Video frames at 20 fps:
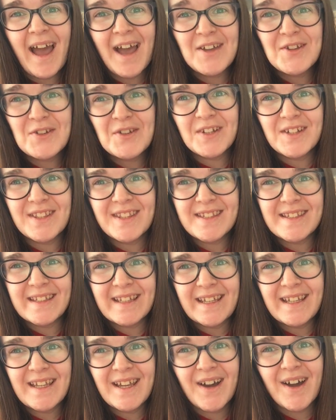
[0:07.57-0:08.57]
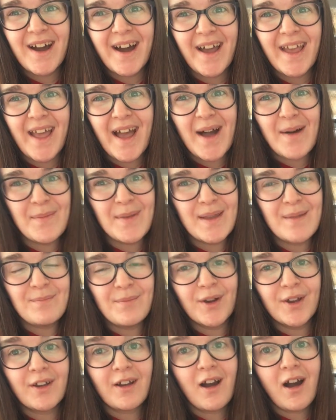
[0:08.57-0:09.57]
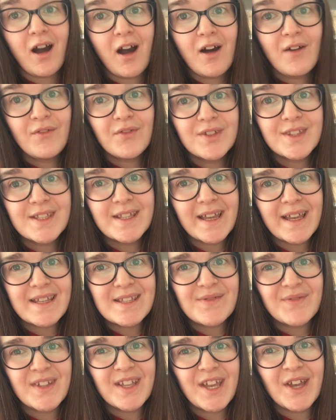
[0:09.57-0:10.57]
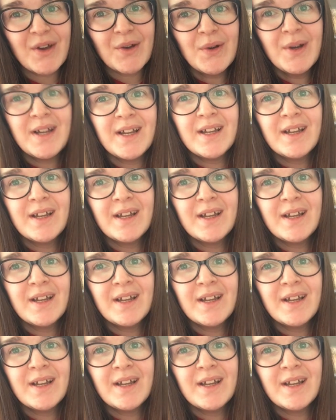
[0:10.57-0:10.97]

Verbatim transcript: As you can see I am in my car for today's video